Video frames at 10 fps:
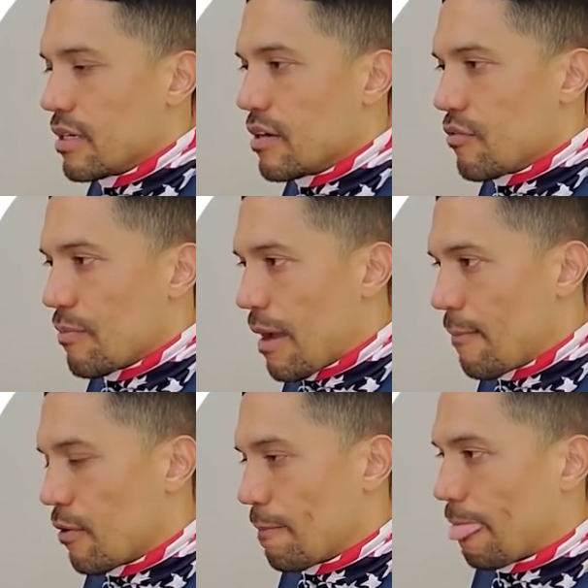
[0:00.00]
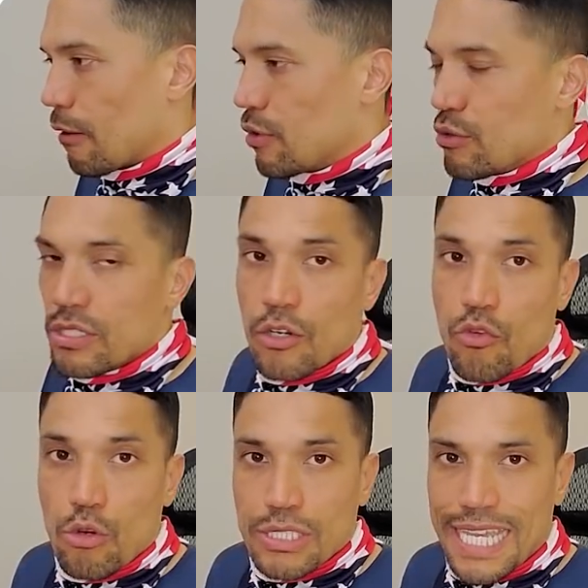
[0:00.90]
Remember, we're using
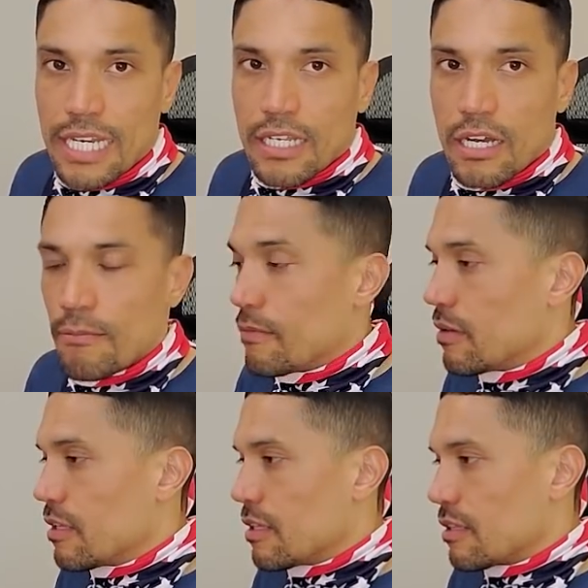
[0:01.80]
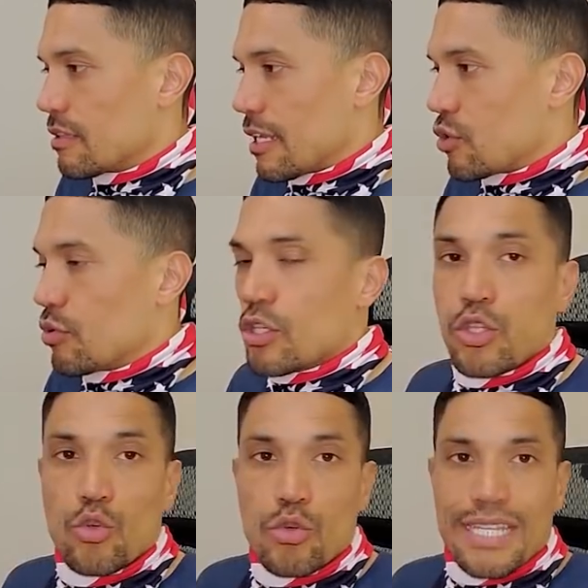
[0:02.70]
gross income that you
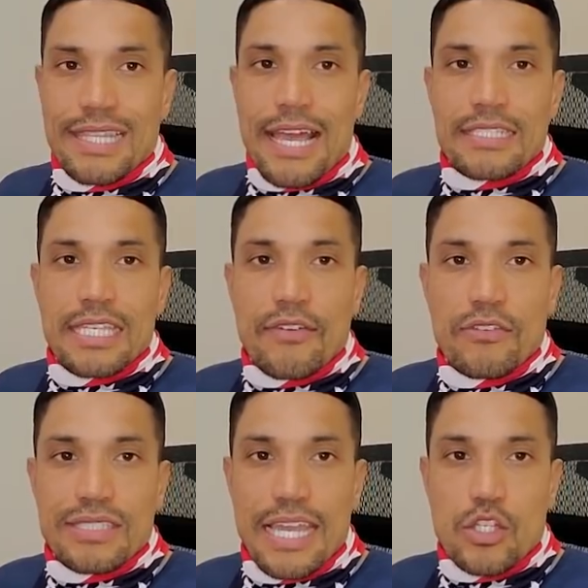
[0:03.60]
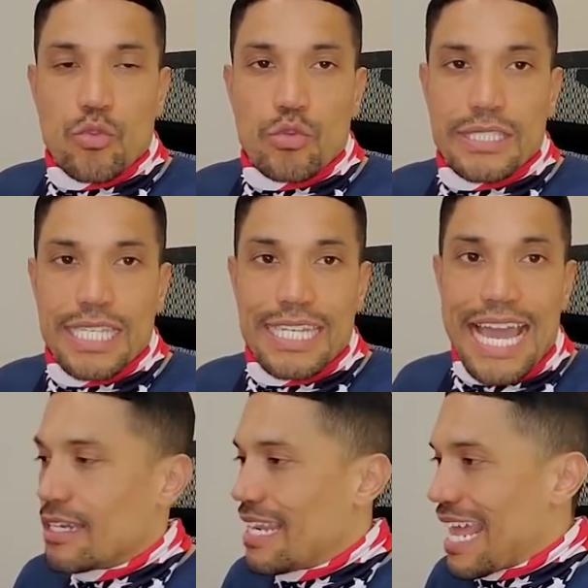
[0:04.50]
include in line 7 of Schedule C,
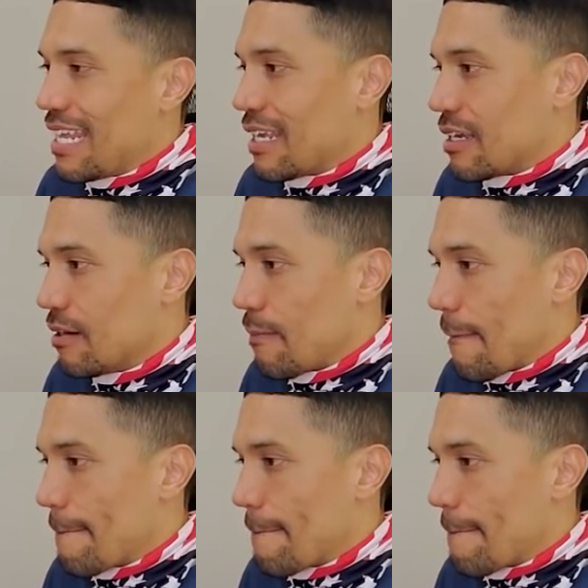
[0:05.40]
not net income.